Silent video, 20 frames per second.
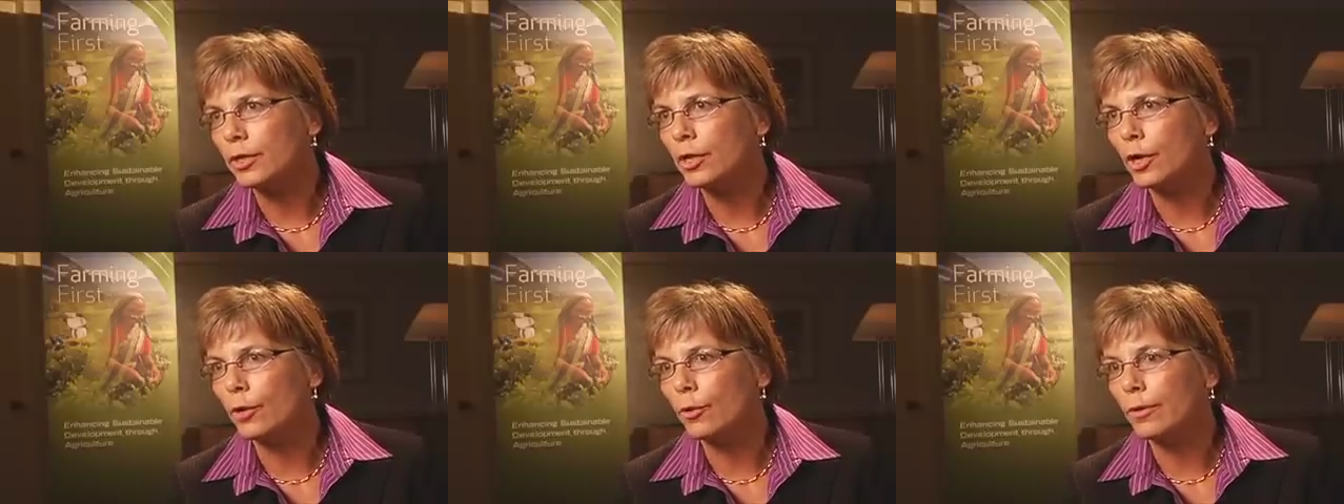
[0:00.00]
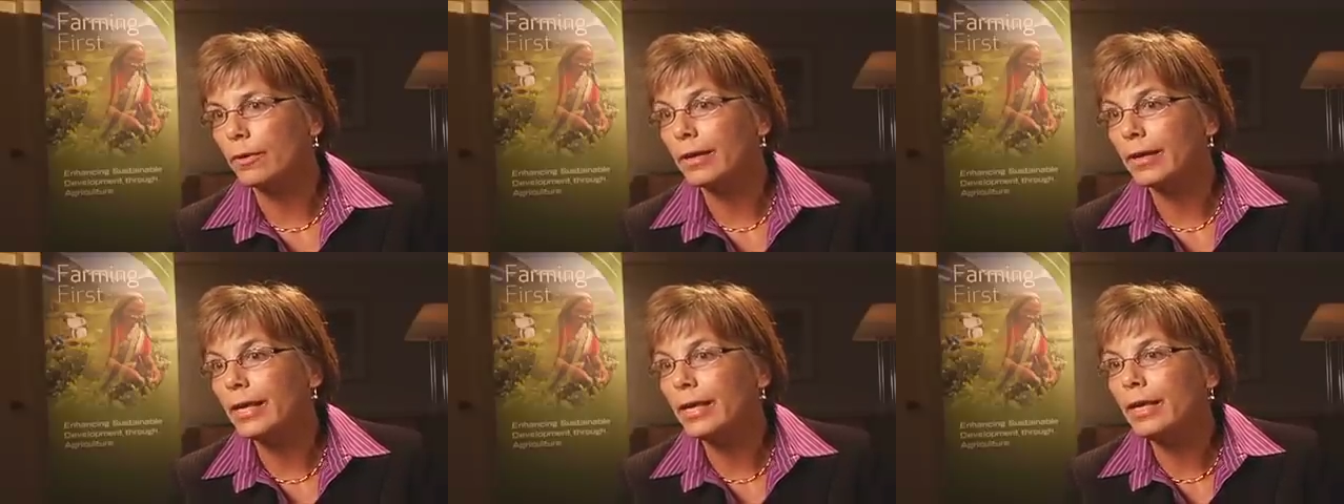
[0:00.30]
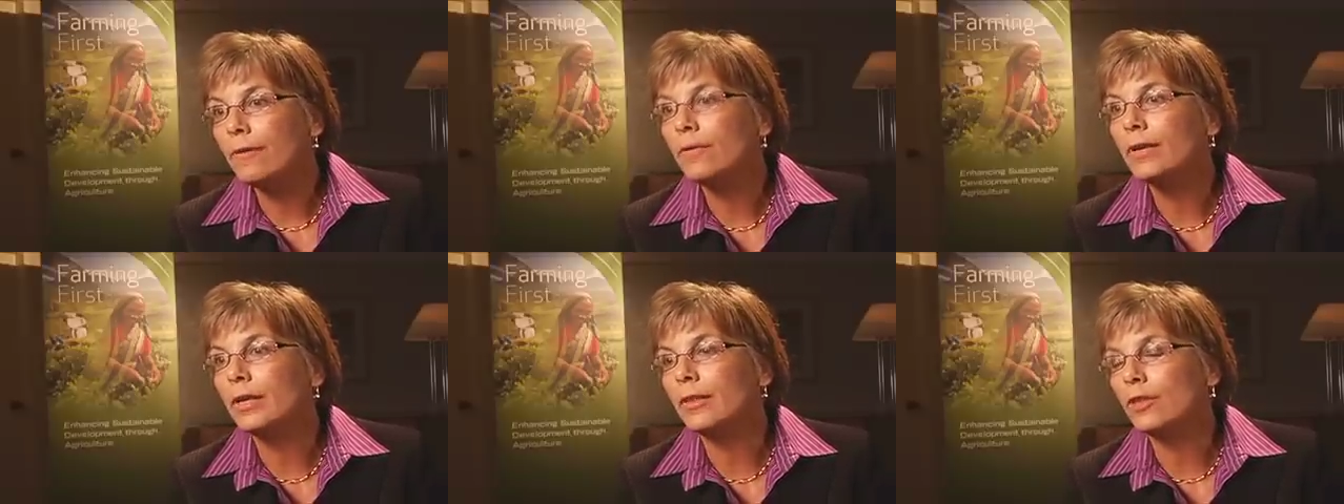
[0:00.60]
You know,
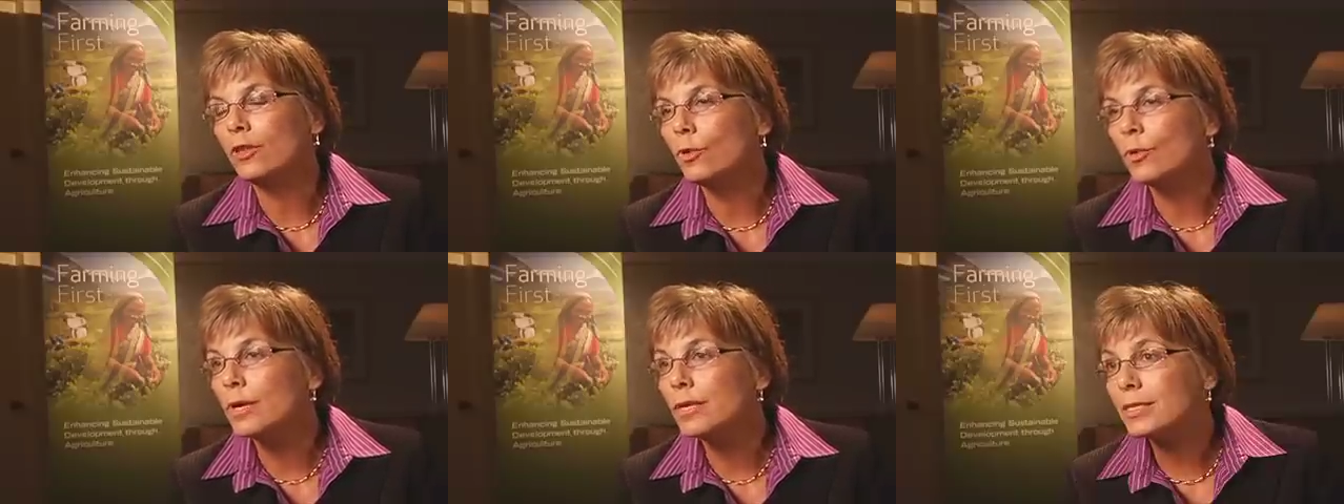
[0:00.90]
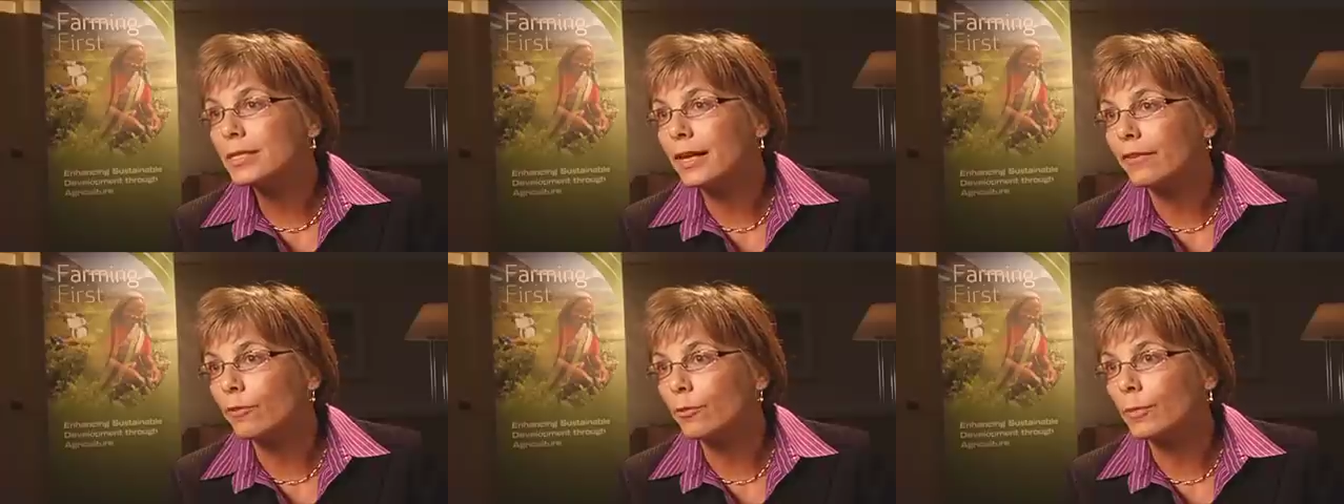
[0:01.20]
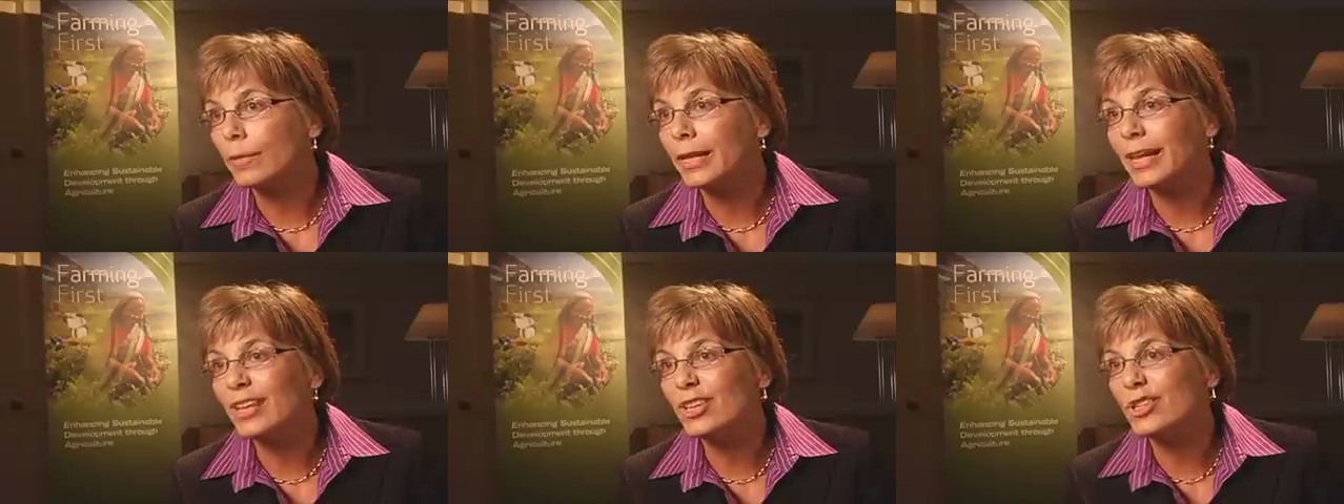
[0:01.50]
even in the U.S.
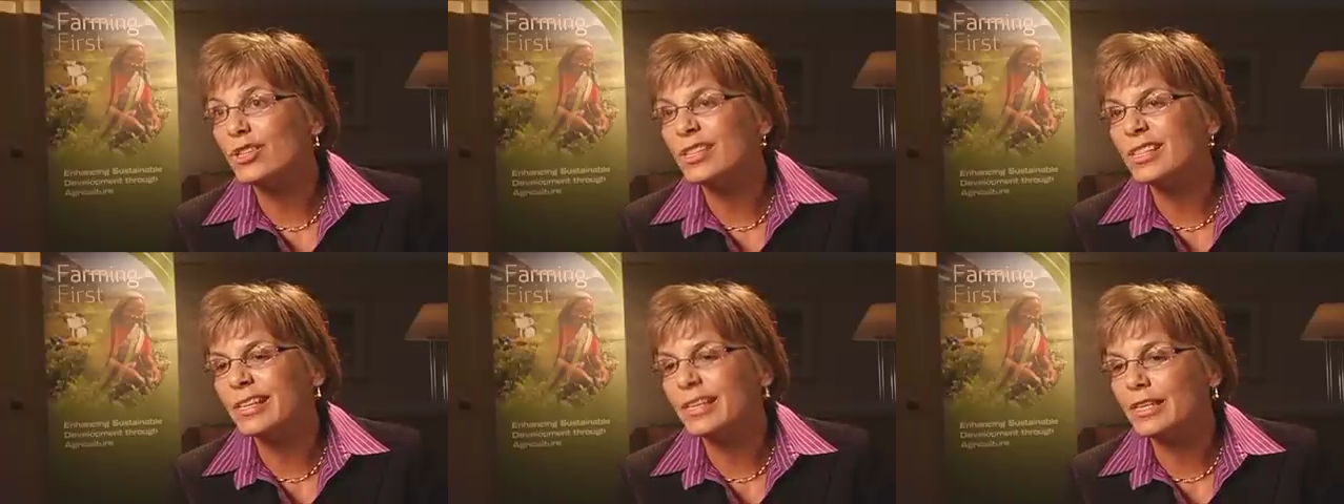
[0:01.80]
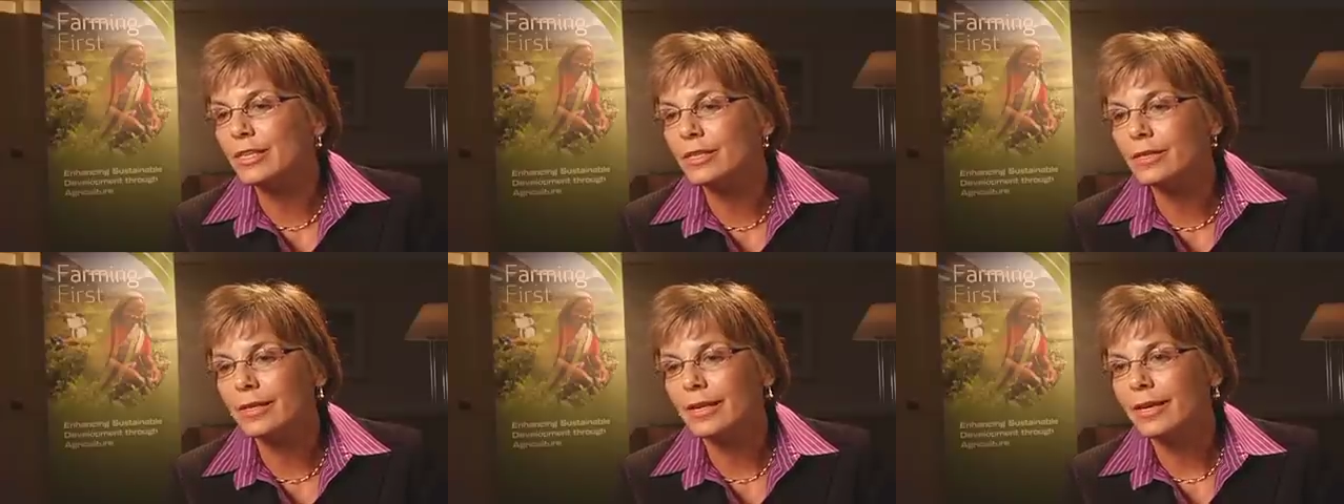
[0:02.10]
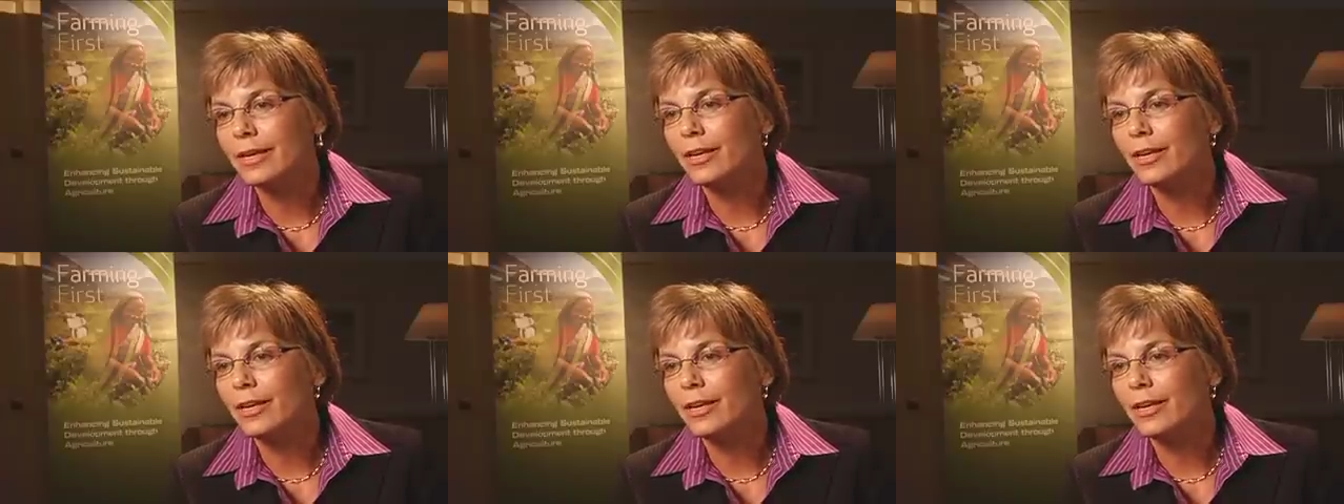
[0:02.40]
government agencies,